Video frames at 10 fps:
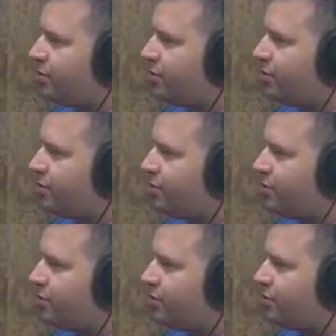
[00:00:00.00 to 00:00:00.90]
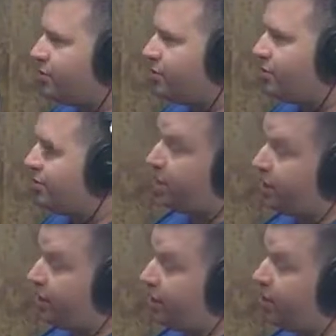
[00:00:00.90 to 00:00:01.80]
Did a lot more than I
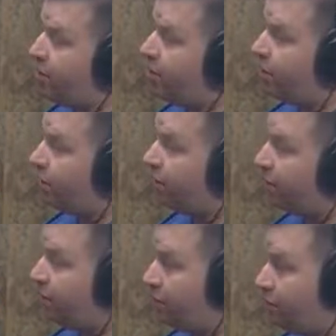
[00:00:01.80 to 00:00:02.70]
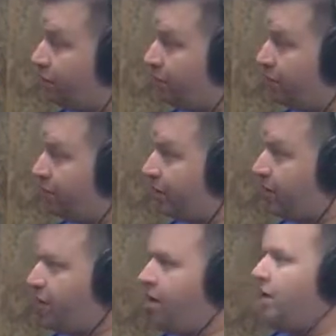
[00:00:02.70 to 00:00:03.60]
did, and I know there's a lot of people that
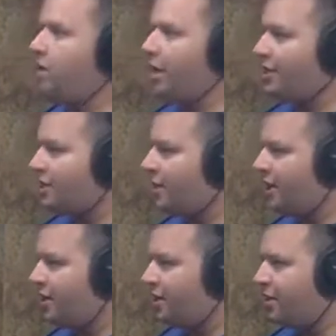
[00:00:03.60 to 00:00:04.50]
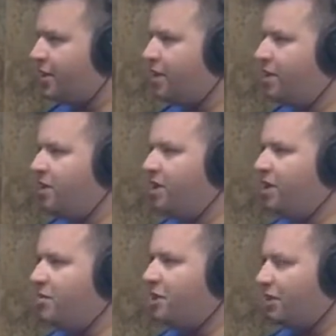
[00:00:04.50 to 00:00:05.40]
did less than I did.
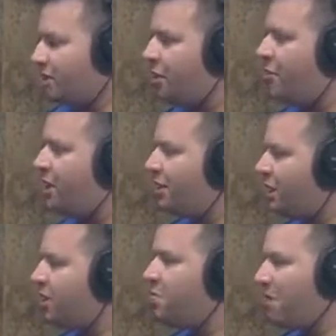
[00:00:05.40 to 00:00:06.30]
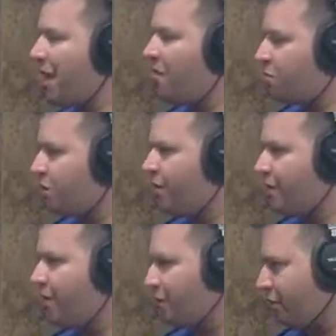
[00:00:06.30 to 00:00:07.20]
And somebody did the math of
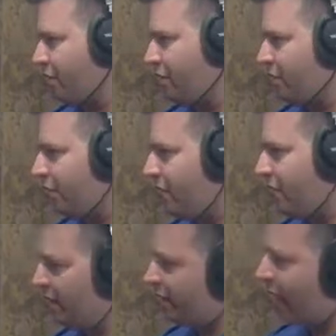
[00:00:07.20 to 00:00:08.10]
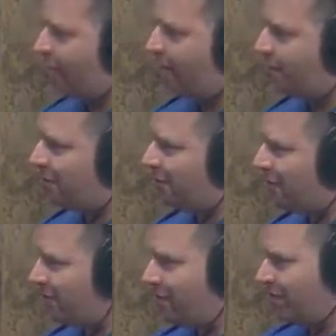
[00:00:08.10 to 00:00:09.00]
all the things that happened to
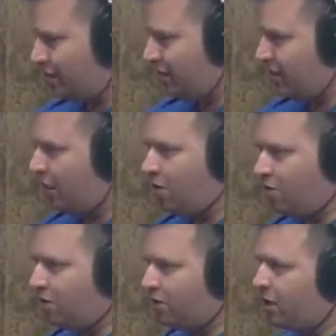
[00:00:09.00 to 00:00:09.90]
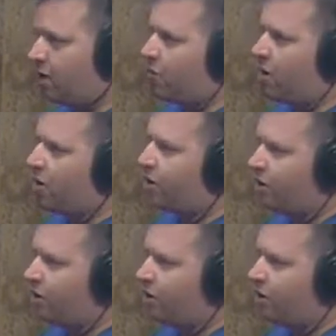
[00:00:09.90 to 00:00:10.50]
me because it's all on record.